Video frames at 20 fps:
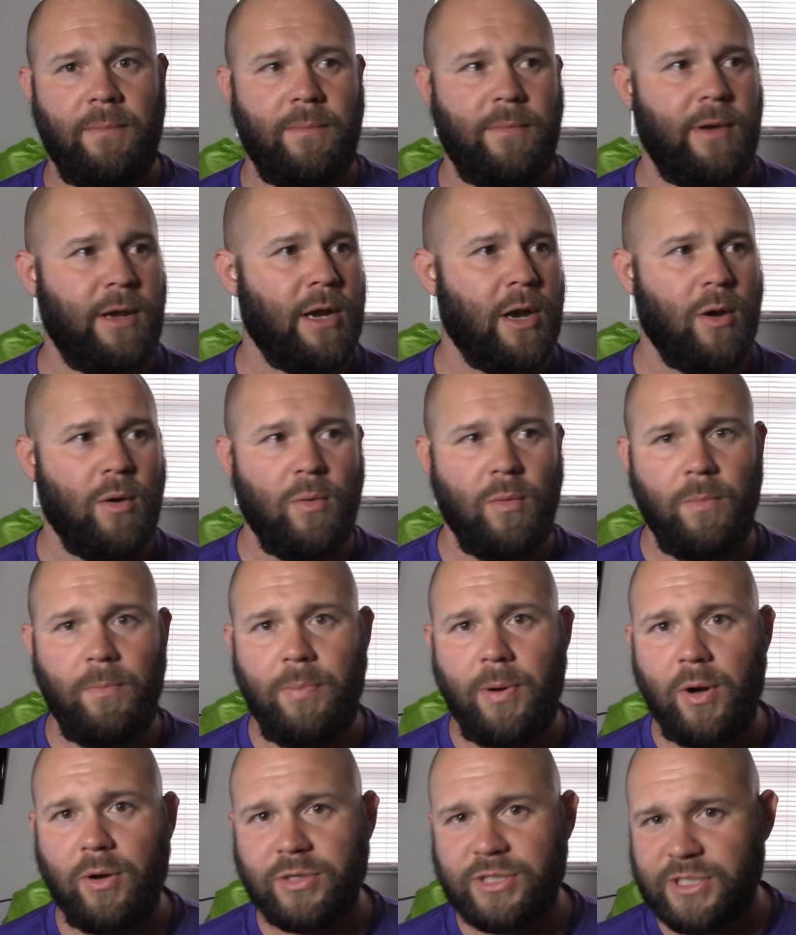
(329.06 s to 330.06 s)
You know,
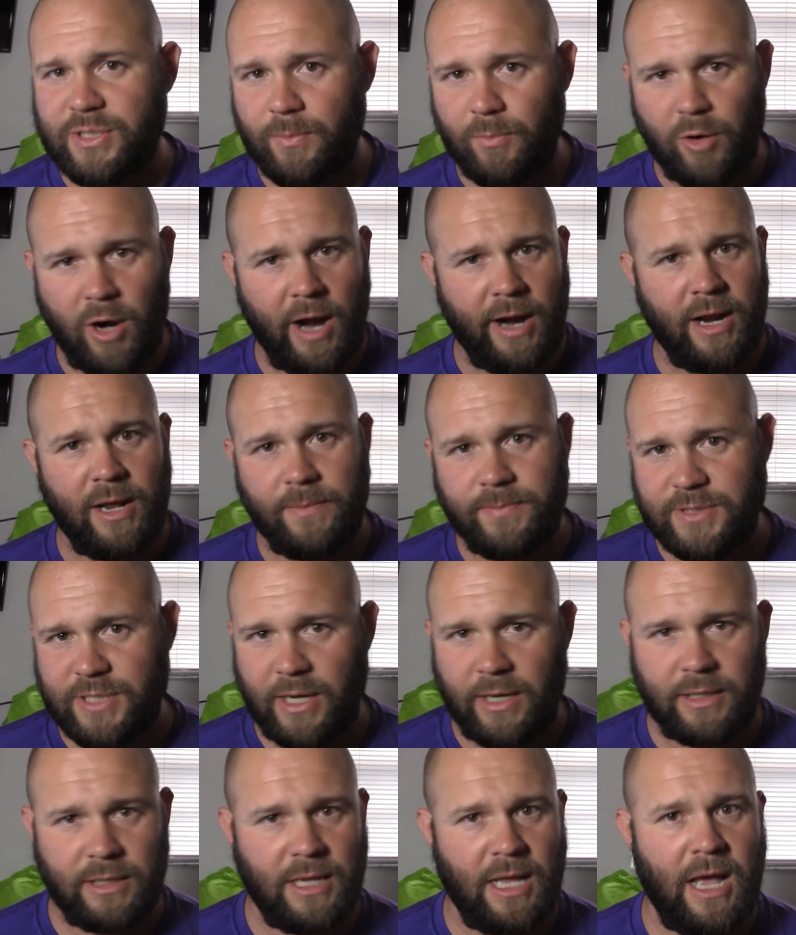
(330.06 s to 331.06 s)
post some write-ups
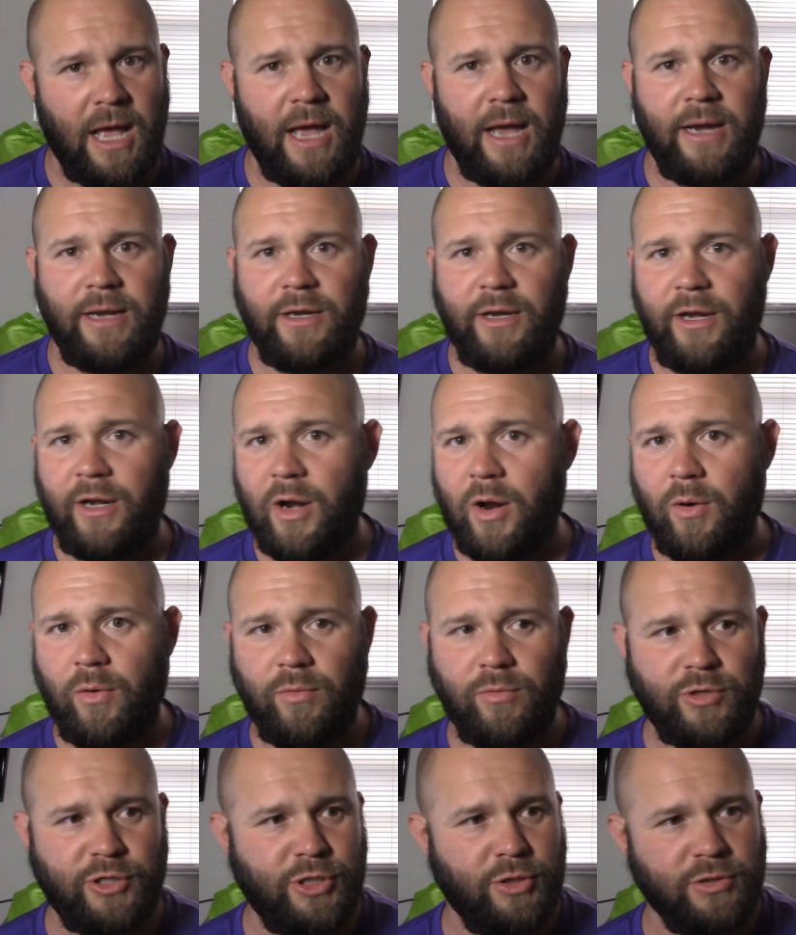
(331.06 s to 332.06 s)
online. You
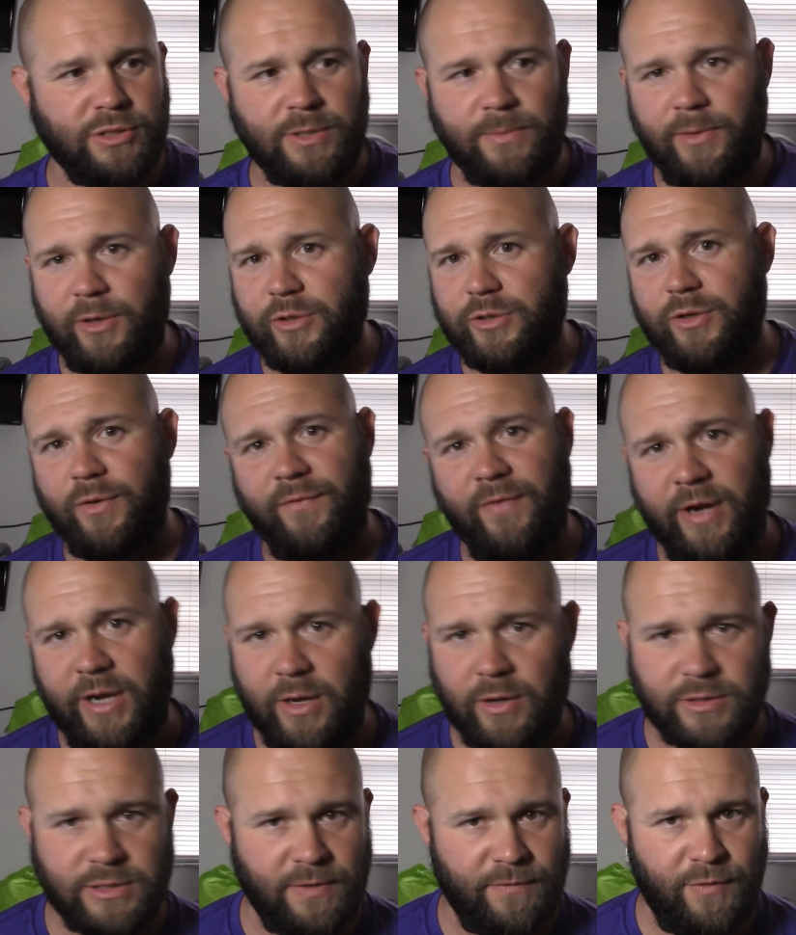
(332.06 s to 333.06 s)
know, shoot some YouTube
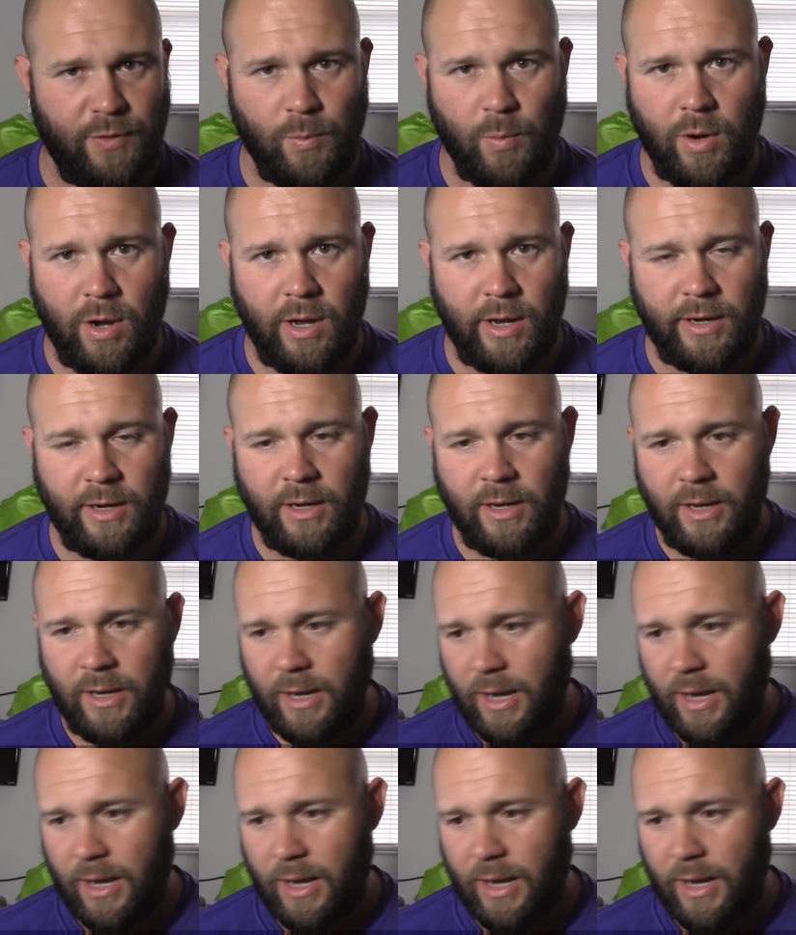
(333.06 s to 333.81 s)
videos if you want.